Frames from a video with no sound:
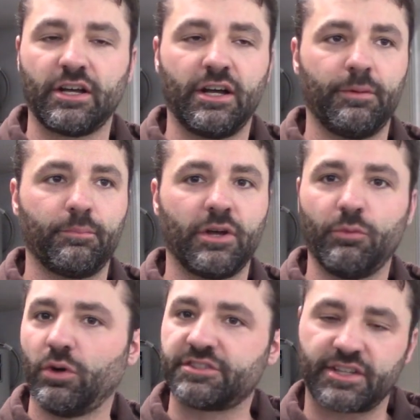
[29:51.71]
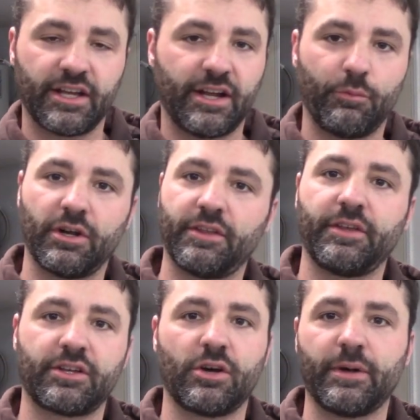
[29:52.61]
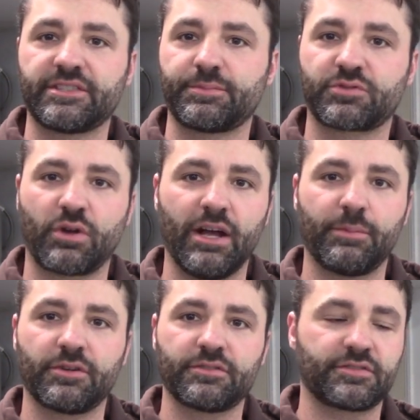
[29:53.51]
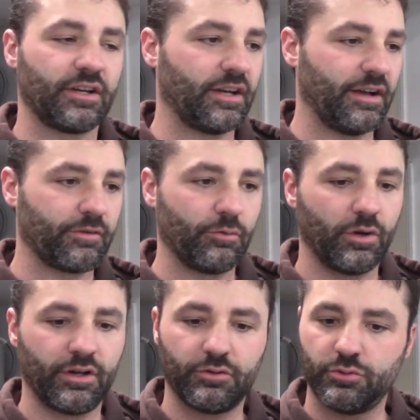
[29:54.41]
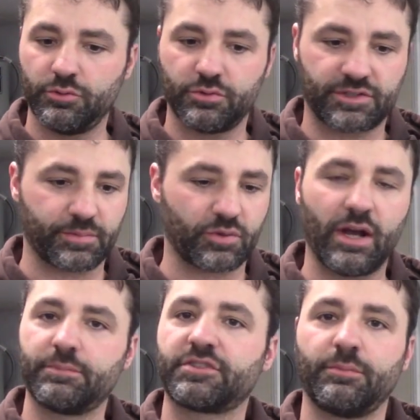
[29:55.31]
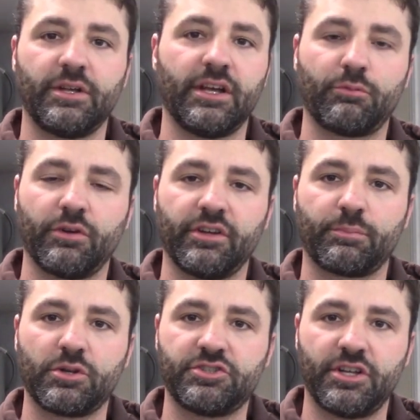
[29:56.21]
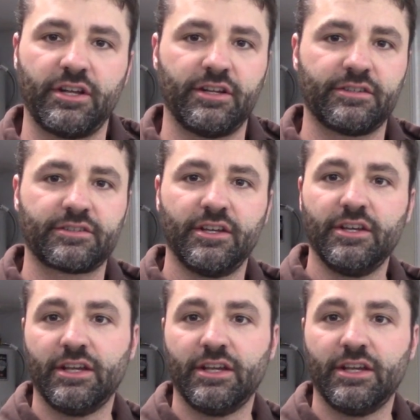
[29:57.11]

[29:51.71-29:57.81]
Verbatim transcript: Um, and once again, I want to thank all my subscribers, uh, everyone who subscribes to me. I really appreciate it.